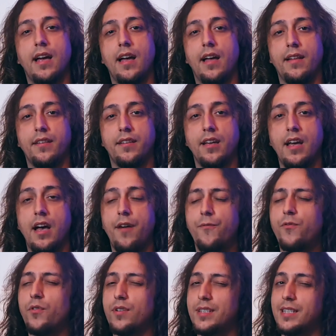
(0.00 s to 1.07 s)
and of
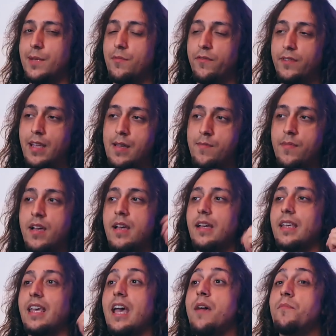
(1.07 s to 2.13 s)
course, some of them
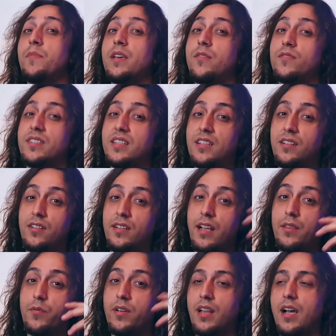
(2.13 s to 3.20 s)
can be considered
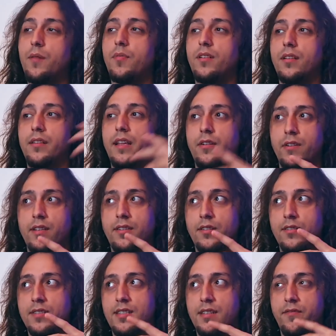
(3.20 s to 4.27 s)
unreliable
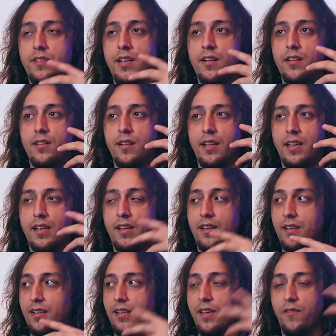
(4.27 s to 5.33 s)
narrators if they're like
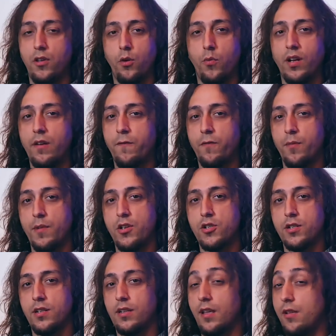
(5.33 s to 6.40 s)
giving you one
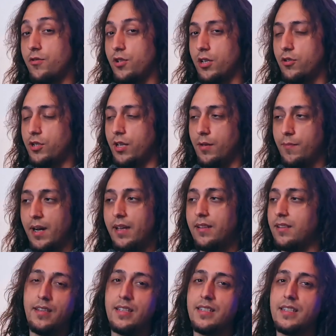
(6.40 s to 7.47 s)
information and then change their mind.
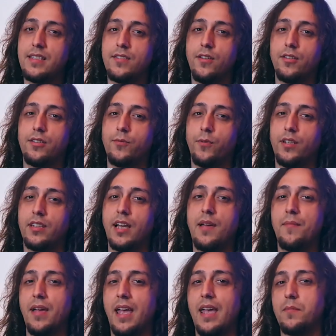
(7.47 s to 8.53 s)
This is not what
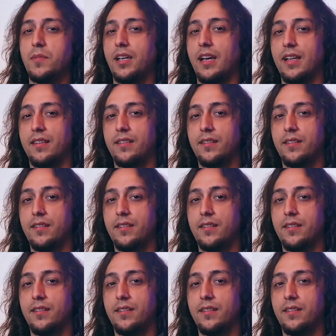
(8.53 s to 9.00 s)
I'm aiming at.